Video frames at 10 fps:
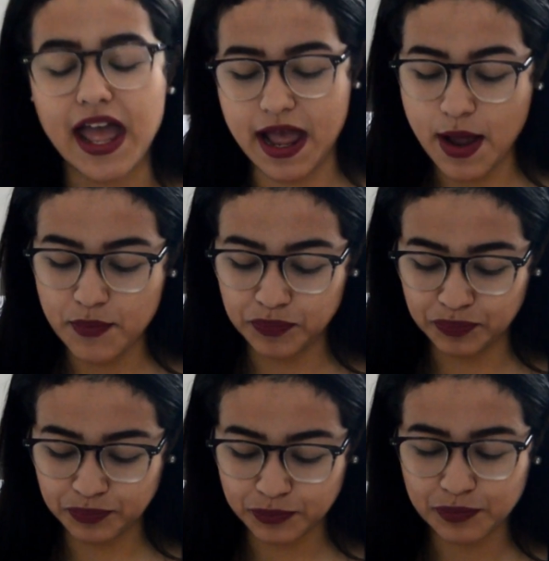
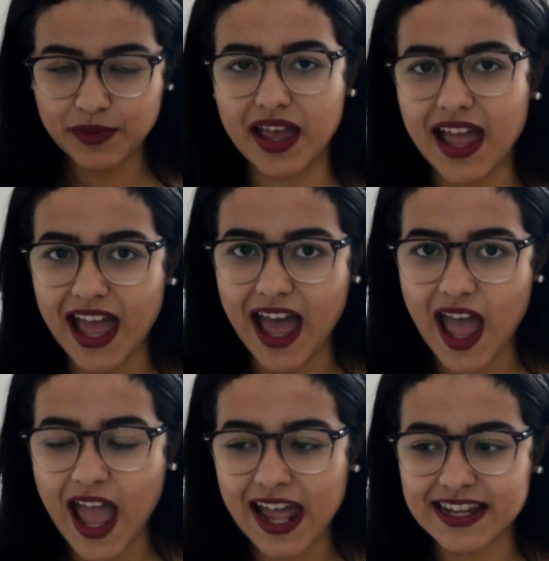
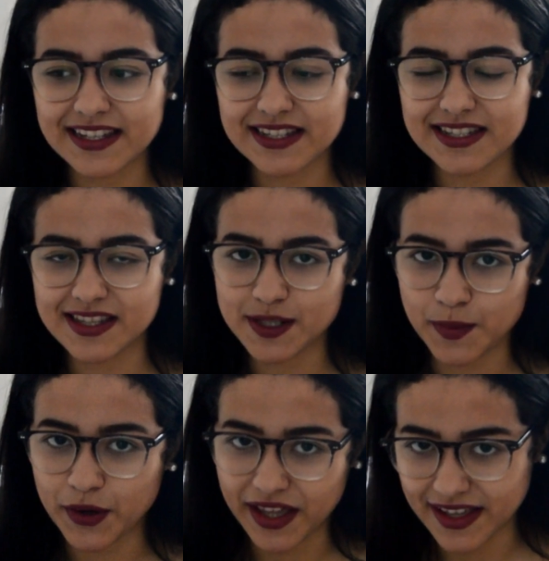And this
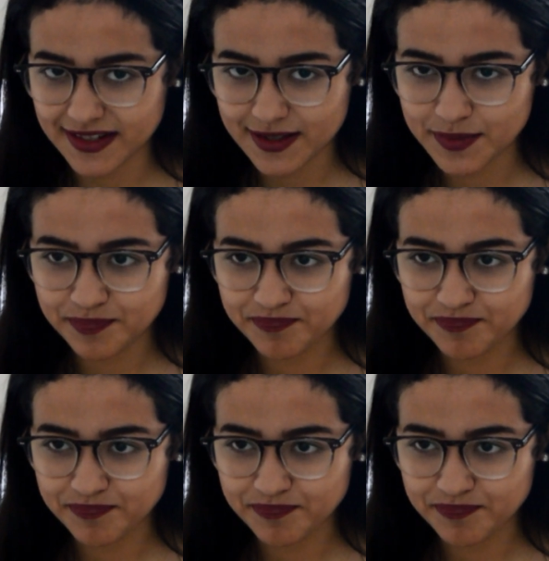book is